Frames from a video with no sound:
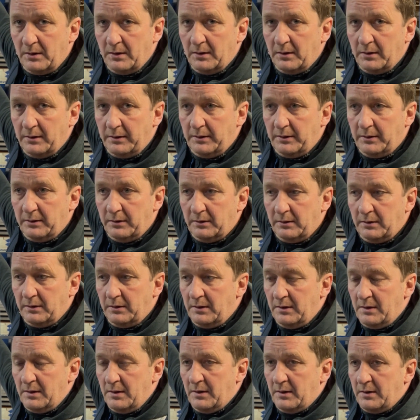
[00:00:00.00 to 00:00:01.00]
you know.
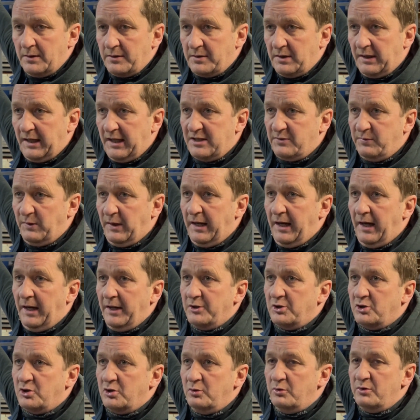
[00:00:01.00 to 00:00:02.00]
So that's why I
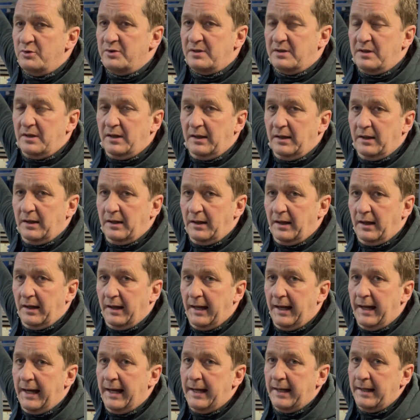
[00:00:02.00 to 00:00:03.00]
choose
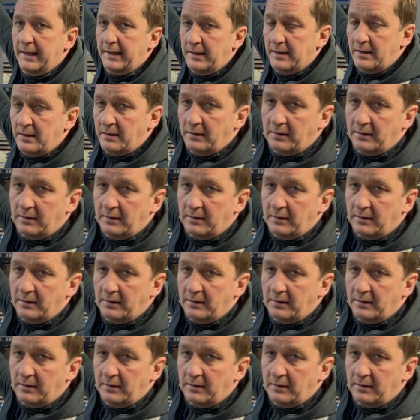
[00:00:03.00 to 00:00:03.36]
a